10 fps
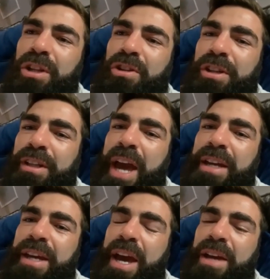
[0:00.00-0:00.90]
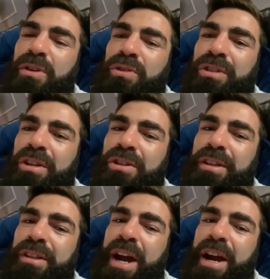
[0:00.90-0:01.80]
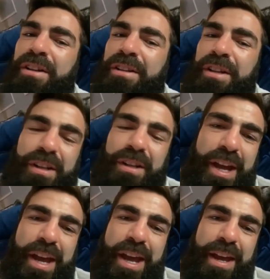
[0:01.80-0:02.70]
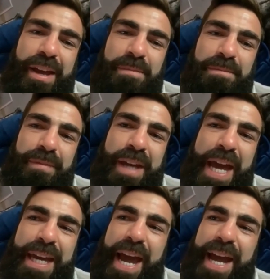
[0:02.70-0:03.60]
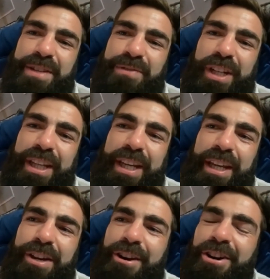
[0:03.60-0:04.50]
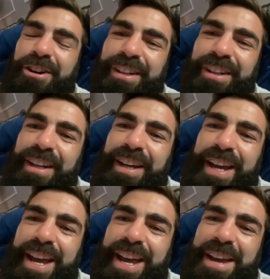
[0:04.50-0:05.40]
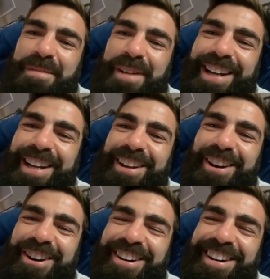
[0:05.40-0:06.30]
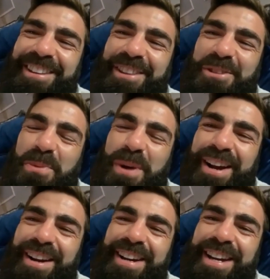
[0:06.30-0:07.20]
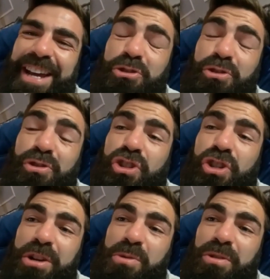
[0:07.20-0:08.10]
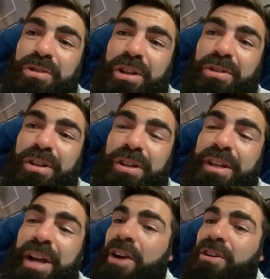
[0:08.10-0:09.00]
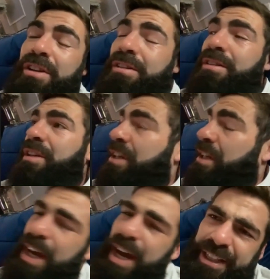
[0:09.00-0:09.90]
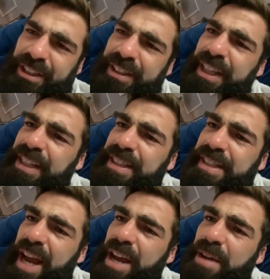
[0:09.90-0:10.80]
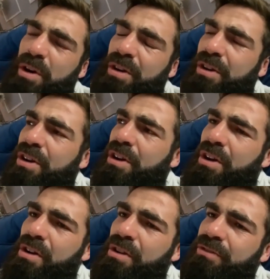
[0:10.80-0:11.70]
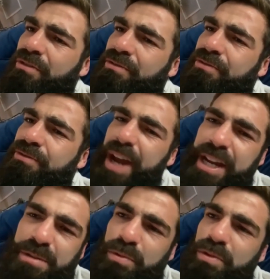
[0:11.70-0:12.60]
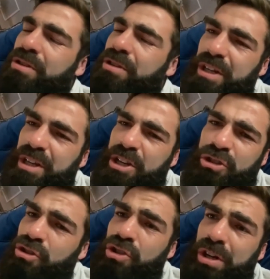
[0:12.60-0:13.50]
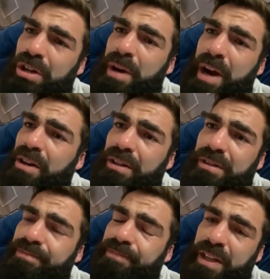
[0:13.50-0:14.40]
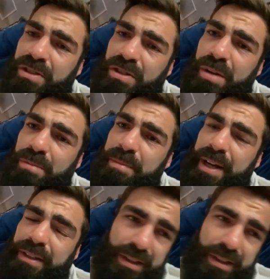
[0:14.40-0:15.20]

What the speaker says: KK Carroll. KK is for the King Kong. And on Twitter, it's just Jono Carroll. And I think it's the same on Facebook. It's just Jono Carroll. That's all, my man.